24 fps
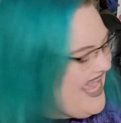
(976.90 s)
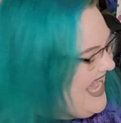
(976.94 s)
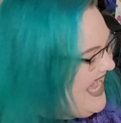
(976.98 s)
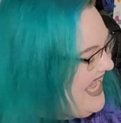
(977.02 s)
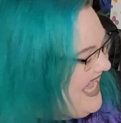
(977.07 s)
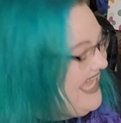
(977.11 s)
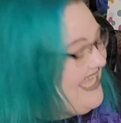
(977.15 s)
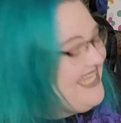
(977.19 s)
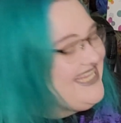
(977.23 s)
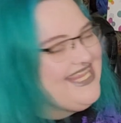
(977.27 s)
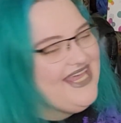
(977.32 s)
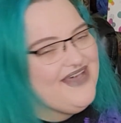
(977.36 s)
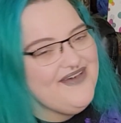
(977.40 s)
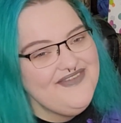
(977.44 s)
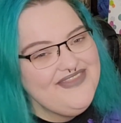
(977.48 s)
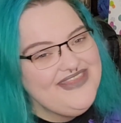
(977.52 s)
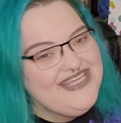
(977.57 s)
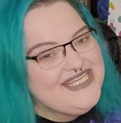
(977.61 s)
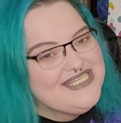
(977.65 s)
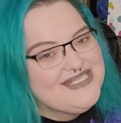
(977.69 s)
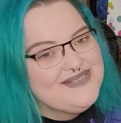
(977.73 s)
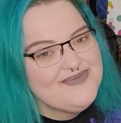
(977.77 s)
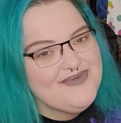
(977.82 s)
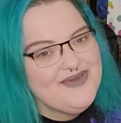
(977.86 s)
love
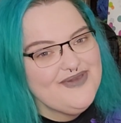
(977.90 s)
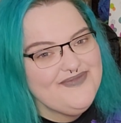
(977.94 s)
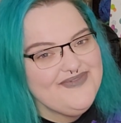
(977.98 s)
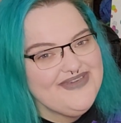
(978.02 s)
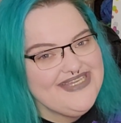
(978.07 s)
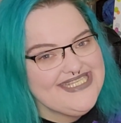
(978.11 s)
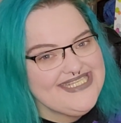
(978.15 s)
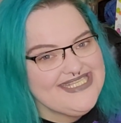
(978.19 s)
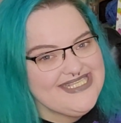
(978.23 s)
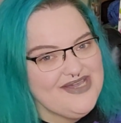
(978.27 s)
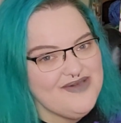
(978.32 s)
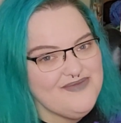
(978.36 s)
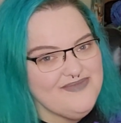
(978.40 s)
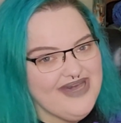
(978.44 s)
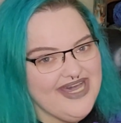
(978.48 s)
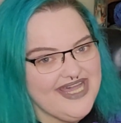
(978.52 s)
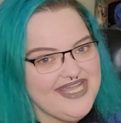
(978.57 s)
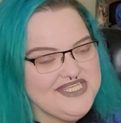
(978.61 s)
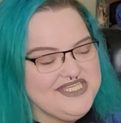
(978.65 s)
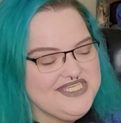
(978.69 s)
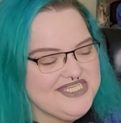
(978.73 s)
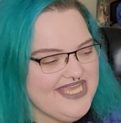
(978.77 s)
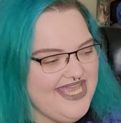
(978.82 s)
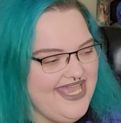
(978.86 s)
this movie so
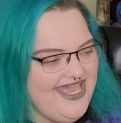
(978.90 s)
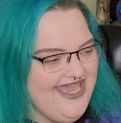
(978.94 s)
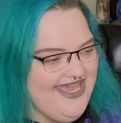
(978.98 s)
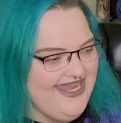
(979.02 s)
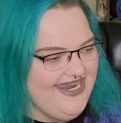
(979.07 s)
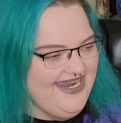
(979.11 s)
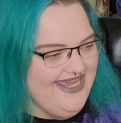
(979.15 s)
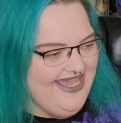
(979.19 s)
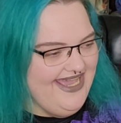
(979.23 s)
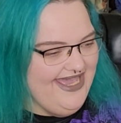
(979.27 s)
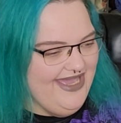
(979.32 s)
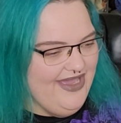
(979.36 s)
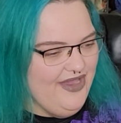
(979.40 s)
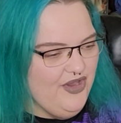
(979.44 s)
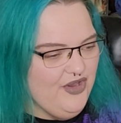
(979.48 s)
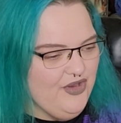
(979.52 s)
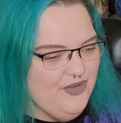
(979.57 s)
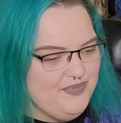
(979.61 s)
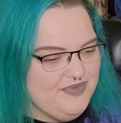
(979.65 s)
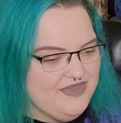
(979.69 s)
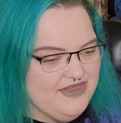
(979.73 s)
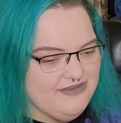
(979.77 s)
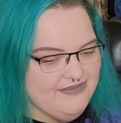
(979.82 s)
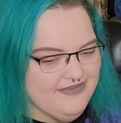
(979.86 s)
much, and I
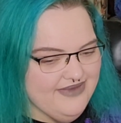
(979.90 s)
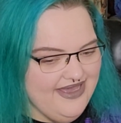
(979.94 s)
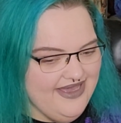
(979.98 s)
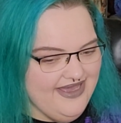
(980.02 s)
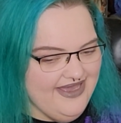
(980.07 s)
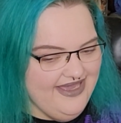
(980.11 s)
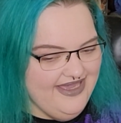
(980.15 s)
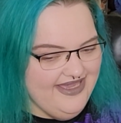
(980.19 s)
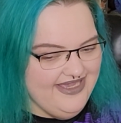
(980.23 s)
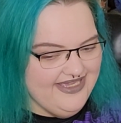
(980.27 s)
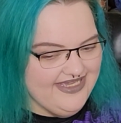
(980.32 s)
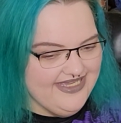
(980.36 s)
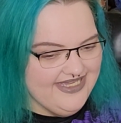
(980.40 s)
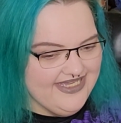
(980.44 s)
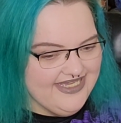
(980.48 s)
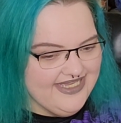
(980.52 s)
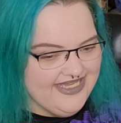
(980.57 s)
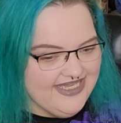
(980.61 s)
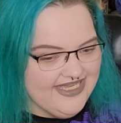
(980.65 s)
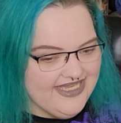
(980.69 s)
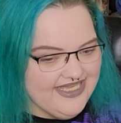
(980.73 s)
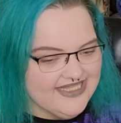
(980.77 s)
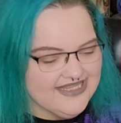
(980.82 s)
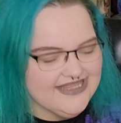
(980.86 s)
hope that my
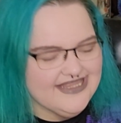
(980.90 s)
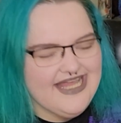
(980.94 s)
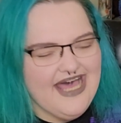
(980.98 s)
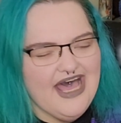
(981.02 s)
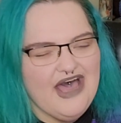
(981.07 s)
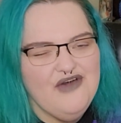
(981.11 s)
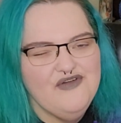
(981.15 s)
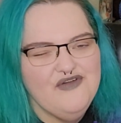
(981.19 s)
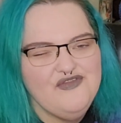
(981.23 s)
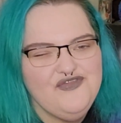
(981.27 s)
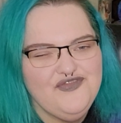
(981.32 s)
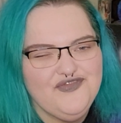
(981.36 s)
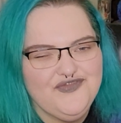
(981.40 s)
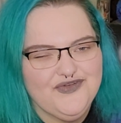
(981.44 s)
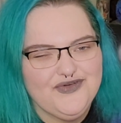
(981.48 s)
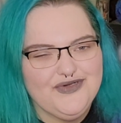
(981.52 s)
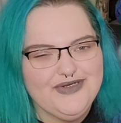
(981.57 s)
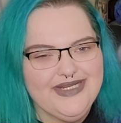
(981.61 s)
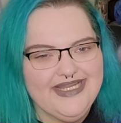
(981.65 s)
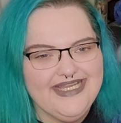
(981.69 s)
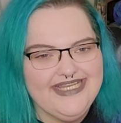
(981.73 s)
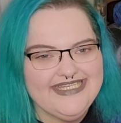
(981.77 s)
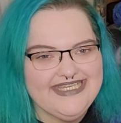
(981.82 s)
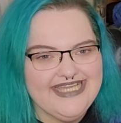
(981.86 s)
love
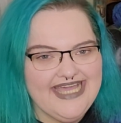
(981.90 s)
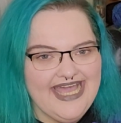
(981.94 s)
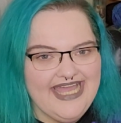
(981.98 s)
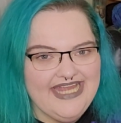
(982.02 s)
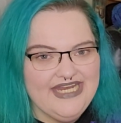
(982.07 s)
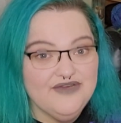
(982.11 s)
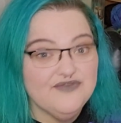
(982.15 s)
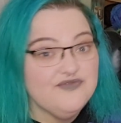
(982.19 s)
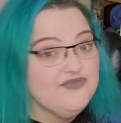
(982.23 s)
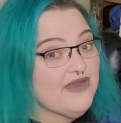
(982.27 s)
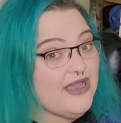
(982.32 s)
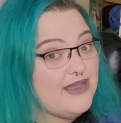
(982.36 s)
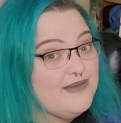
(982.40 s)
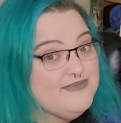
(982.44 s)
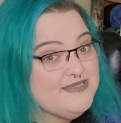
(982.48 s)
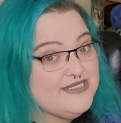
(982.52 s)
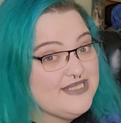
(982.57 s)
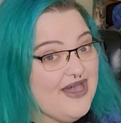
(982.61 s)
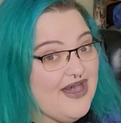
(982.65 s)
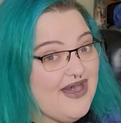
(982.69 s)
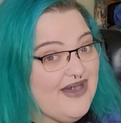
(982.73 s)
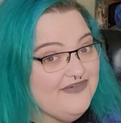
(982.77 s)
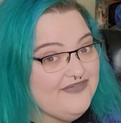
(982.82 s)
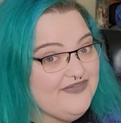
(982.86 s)
for it kind of rubs
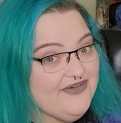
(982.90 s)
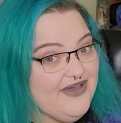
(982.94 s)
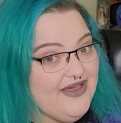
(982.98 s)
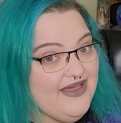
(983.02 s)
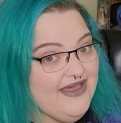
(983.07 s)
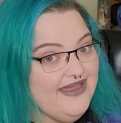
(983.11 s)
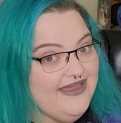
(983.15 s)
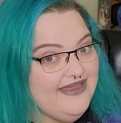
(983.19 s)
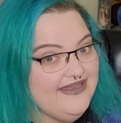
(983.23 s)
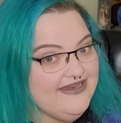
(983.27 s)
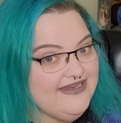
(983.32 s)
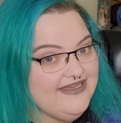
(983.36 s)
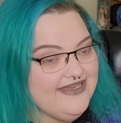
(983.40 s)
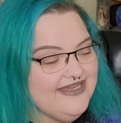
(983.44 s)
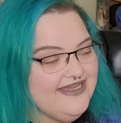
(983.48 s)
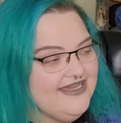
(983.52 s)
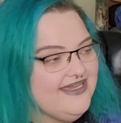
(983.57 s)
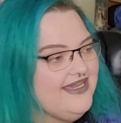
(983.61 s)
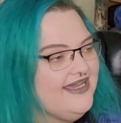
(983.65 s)
off on